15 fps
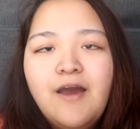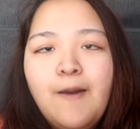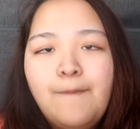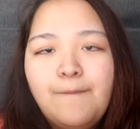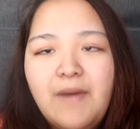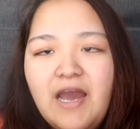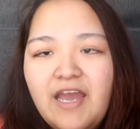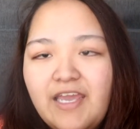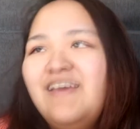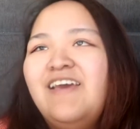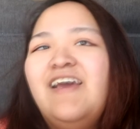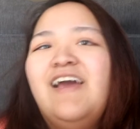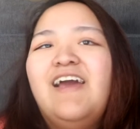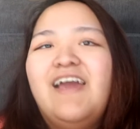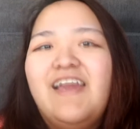my
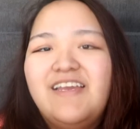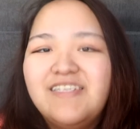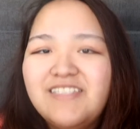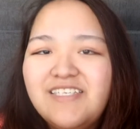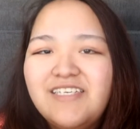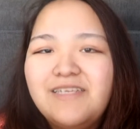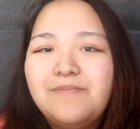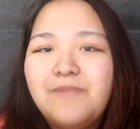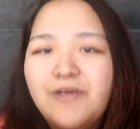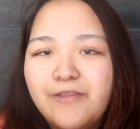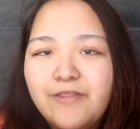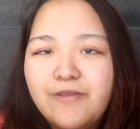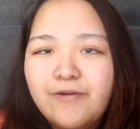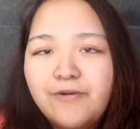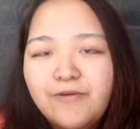
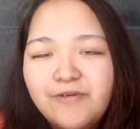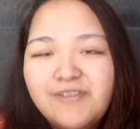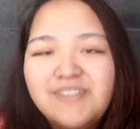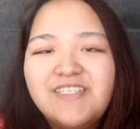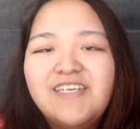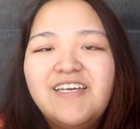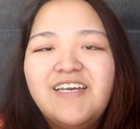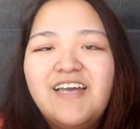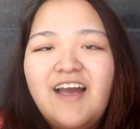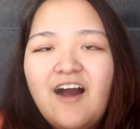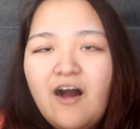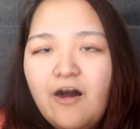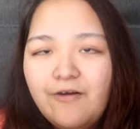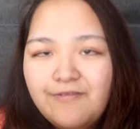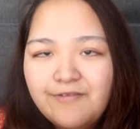18-month-old
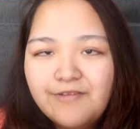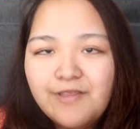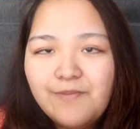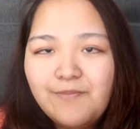off of the